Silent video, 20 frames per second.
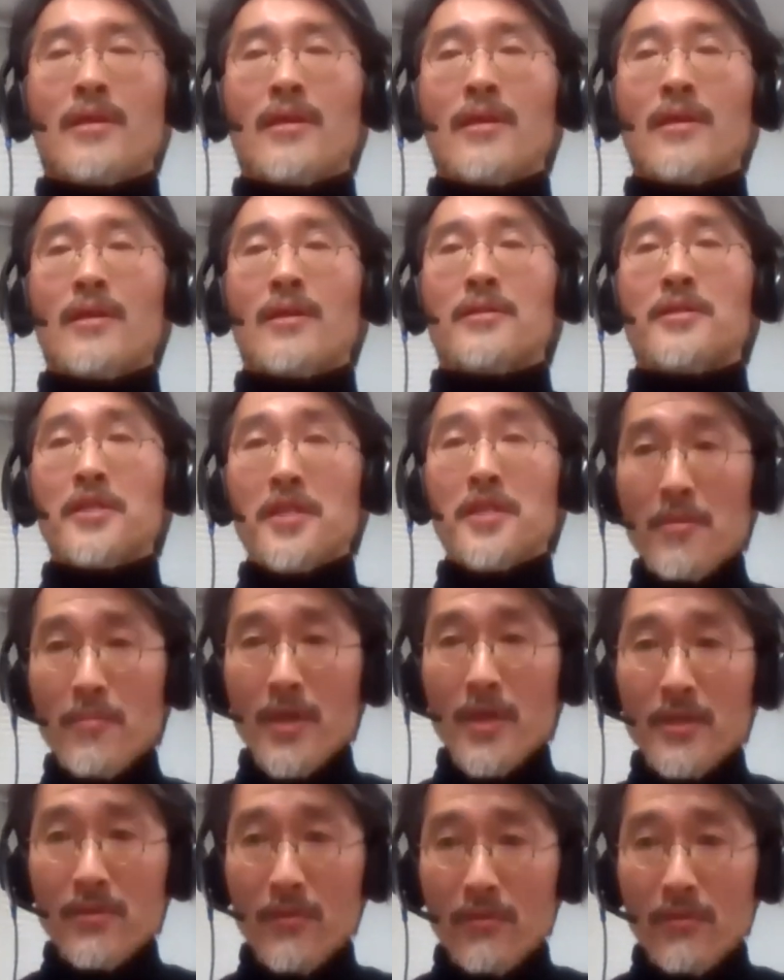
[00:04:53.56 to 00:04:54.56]
caused us
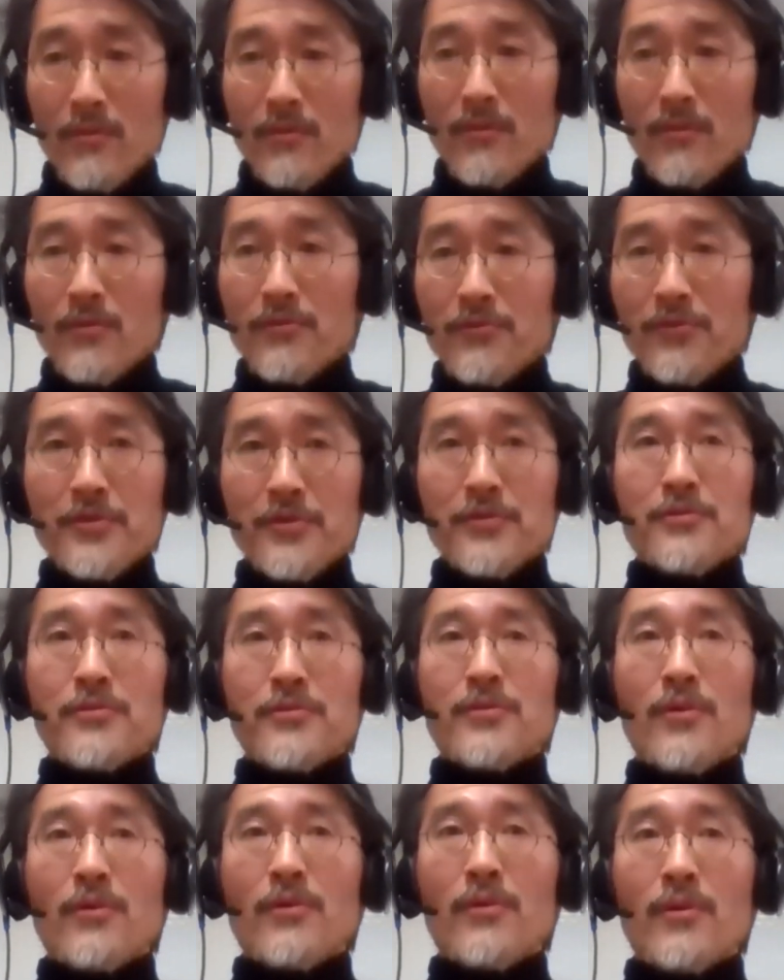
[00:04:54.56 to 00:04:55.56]
to cancel
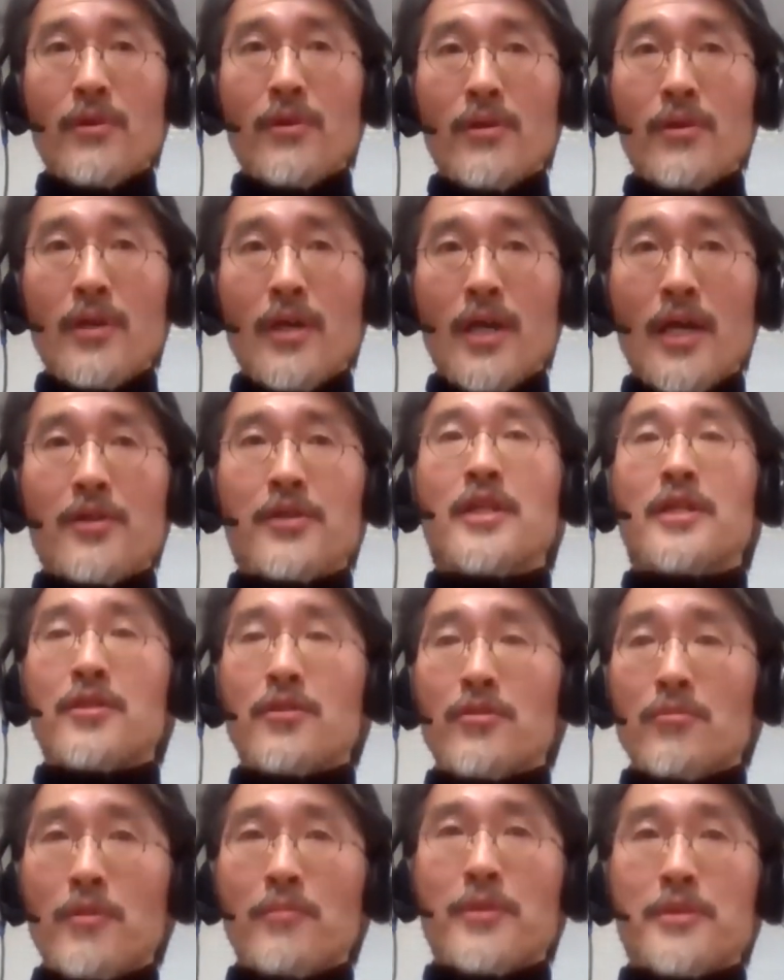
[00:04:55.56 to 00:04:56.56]
all the
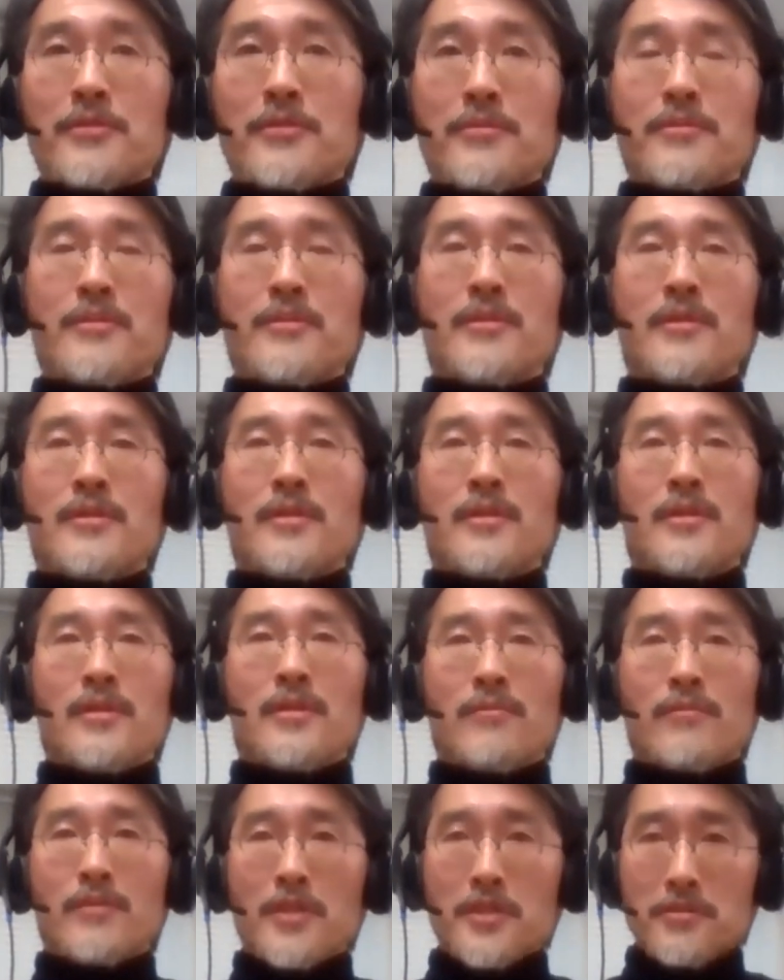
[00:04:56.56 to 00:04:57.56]
activities
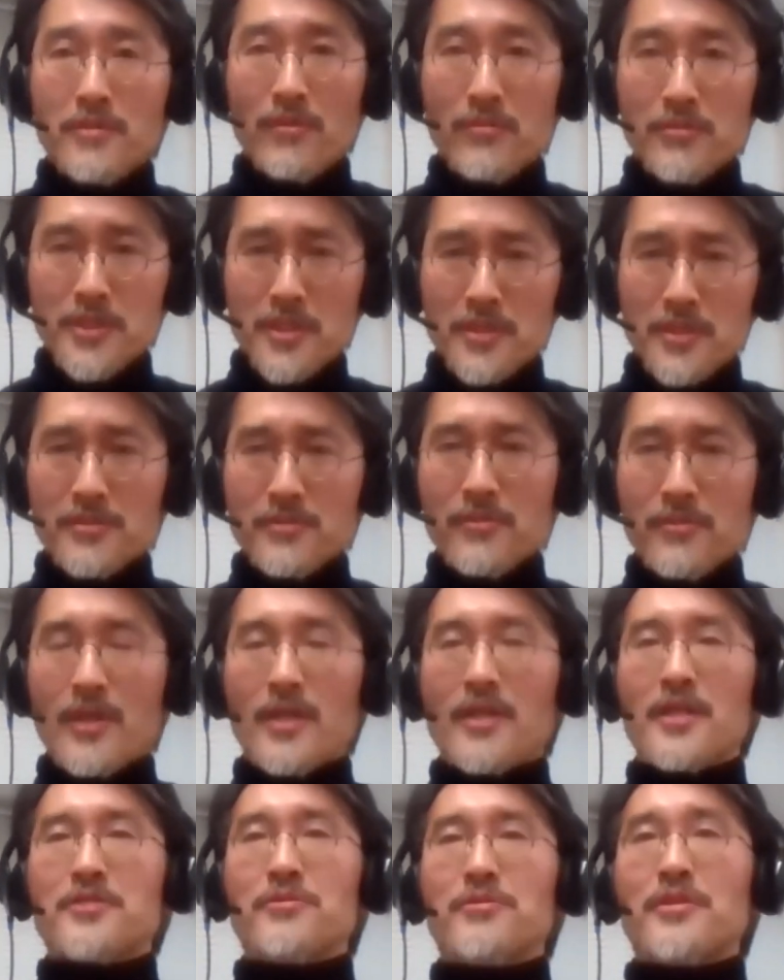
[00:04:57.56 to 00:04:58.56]
planned in
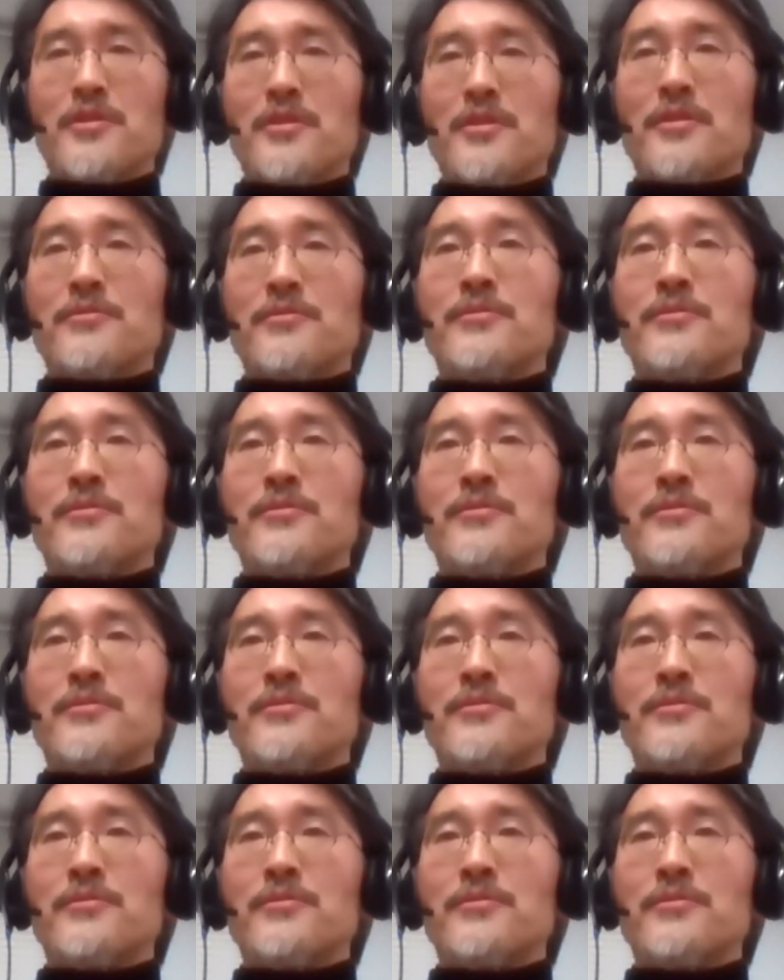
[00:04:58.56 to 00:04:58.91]
March.